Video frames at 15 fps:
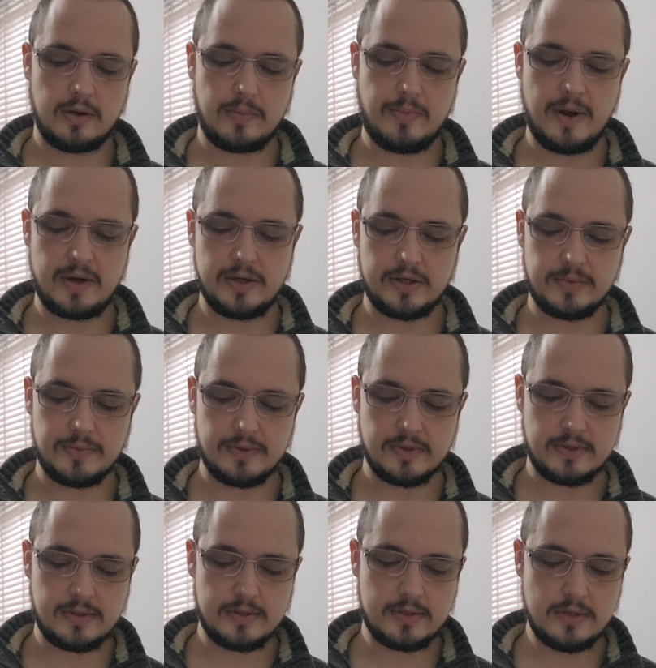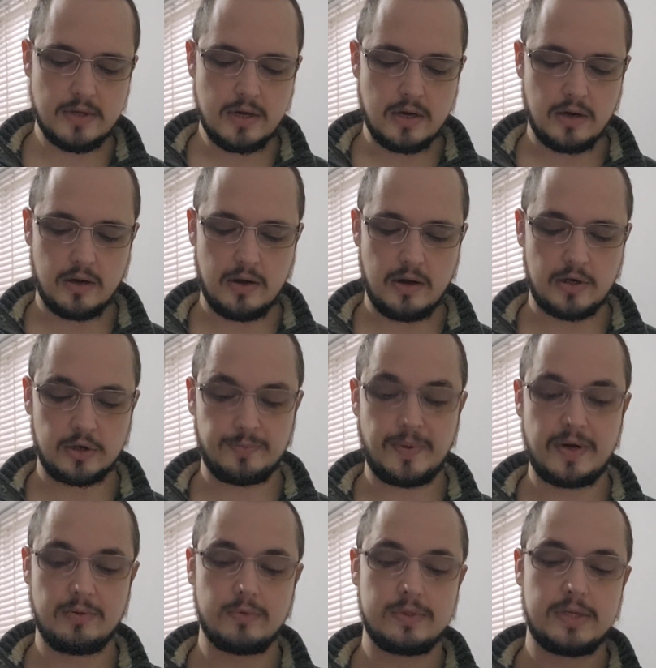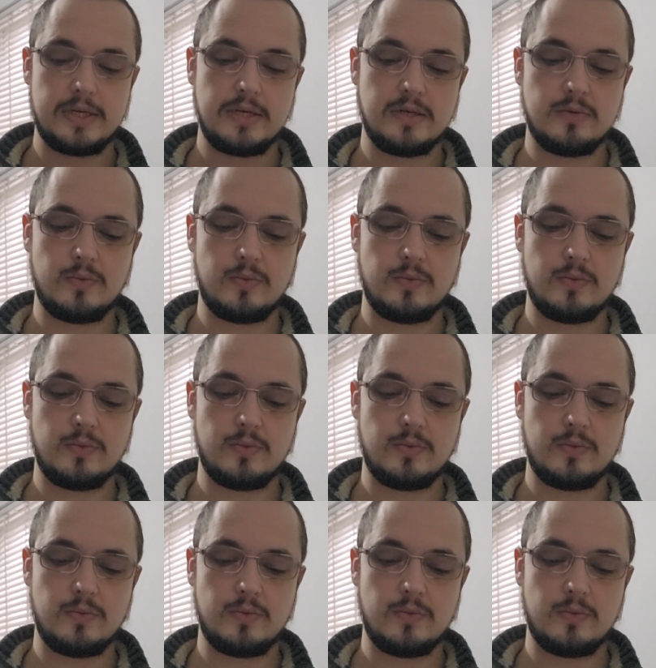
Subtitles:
punishments or harsh penalties